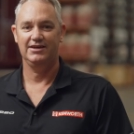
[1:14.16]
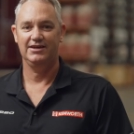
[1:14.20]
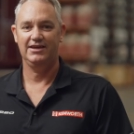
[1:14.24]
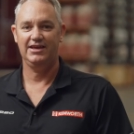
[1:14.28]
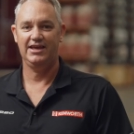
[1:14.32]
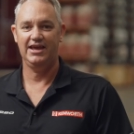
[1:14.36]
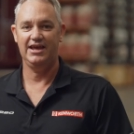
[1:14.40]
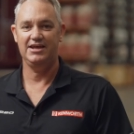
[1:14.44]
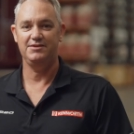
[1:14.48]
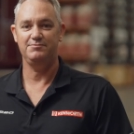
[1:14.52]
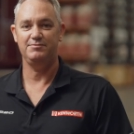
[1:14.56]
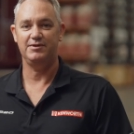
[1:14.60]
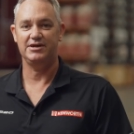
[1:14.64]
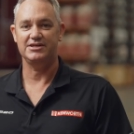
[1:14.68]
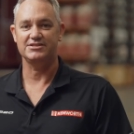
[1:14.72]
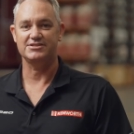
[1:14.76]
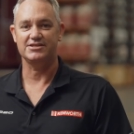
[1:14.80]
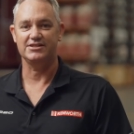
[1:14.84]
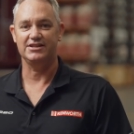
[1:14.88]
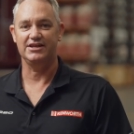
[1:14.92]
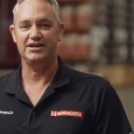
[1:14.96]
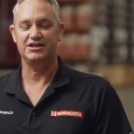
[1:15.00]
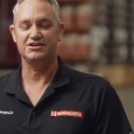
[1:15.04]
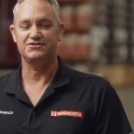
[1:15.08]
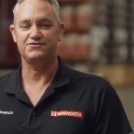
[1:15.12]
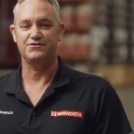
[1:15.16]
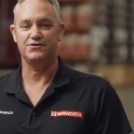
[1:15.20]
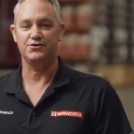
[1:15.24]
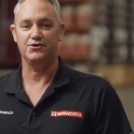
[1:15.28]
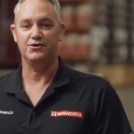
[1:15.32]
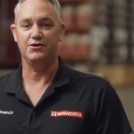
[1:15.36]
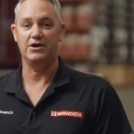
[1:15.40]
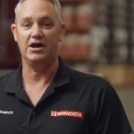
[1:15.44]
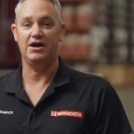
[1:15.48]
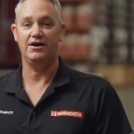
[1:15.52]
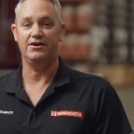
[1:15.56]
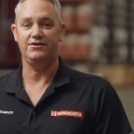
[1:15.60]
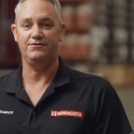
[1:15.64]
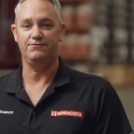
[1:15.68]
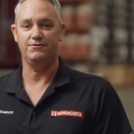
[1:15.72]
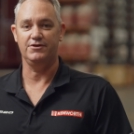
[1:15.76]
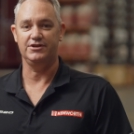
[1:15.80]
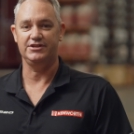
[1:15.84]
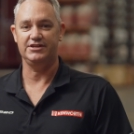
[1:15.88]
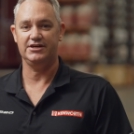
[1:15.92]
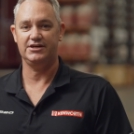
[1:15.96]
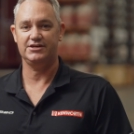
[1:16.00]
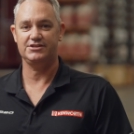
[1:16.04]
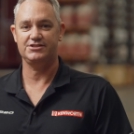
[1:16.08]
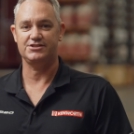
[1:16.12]
CAN bus allows for a
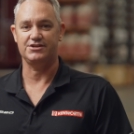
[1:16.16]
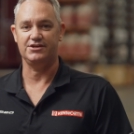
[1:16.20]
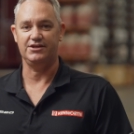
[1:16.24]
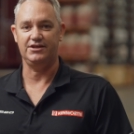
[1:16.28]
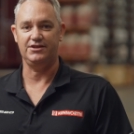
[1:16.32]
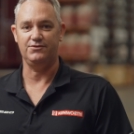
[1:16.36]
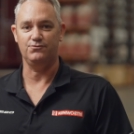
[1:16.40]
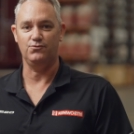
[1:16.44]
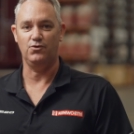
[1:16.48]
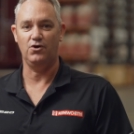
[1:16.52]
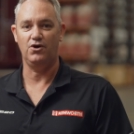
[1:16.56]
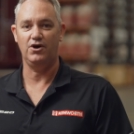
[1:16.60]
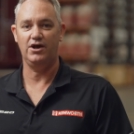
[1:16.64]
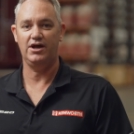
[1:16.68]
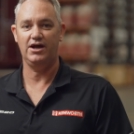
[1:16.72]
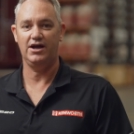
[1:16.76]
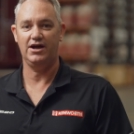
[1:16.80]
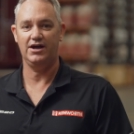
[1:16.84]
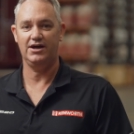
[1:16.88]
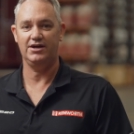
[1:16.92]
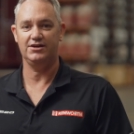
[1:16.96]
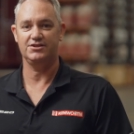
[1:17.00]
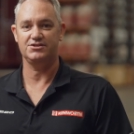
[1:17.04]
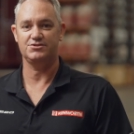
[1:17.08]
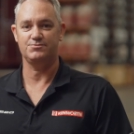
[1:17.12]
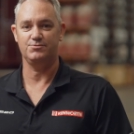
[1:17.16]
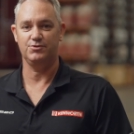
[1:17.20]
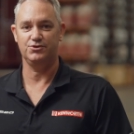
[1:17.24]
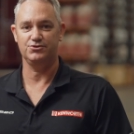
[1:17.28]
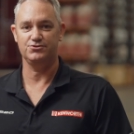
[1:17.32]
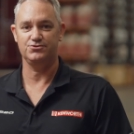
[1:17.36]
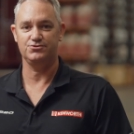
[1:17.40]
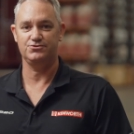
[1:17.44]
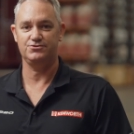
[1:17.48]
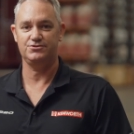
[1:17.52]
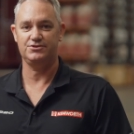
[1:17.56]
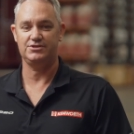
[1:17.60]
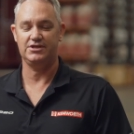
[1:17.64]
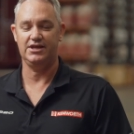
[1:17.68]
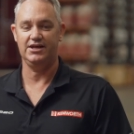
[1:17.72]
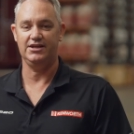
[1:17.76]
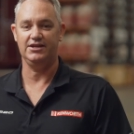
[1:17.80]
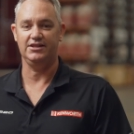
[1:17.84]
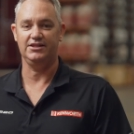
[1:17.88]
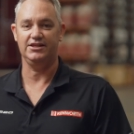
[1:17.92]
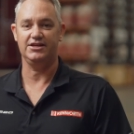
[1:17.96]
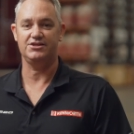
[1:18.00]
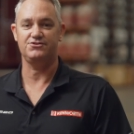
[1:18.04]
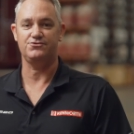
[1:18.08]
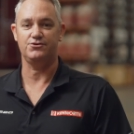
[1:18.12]
reduction in wire harness modules
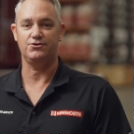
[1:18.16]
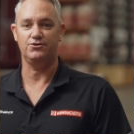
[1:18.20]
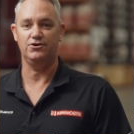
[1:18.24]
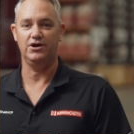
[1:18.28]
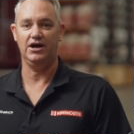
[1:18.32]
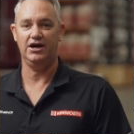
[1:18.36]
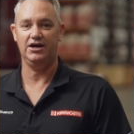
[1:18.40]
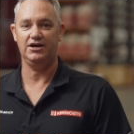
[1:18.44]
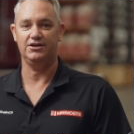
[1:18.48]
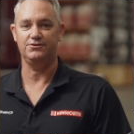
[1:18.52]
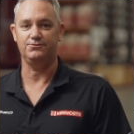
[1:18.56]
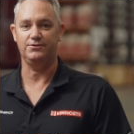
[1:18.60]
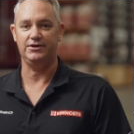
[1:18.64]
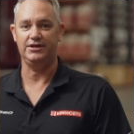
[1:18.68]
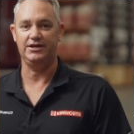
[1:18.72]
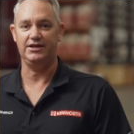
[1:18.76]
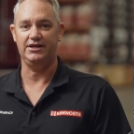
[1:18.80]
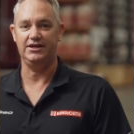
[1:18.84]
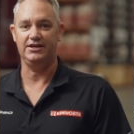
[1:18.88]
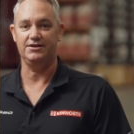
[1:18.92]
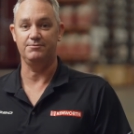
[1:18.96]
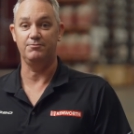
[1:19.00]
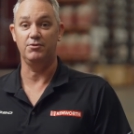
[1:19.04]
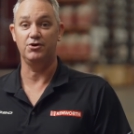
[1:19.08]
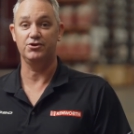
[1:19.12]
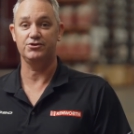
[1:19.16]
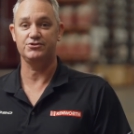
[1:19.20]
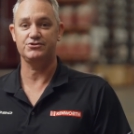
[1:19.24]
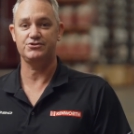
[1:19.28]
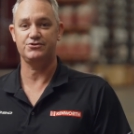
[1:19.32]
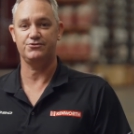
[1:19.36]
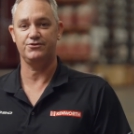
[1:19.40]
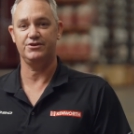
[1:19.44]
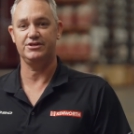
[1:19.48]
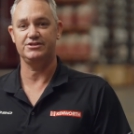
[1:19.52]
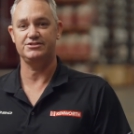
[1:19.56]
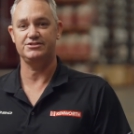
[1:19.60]
and electrical hardware in a monitoring